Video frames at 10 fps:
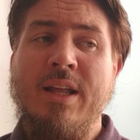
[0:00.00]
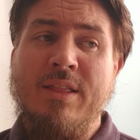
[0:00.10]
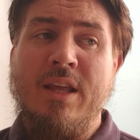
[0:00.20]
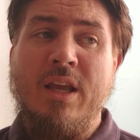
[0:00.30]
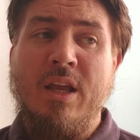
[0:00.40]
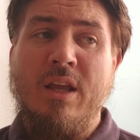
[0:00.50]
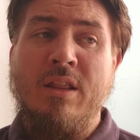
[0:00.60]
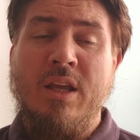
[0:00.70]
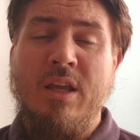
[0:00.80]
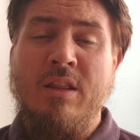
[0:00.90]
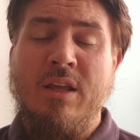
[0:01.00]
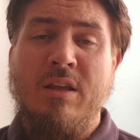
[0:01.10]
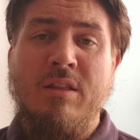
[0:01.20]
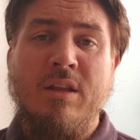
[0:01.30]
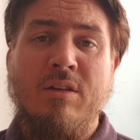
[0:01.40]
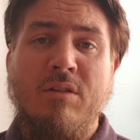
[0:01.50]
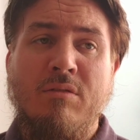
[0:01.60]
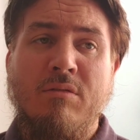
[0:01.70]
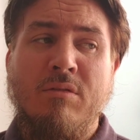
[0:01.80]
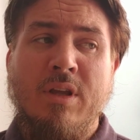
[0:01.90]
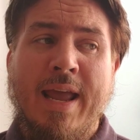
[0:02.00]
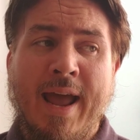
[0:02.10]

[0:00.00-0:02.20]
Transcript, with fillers: And the, the, the, the, the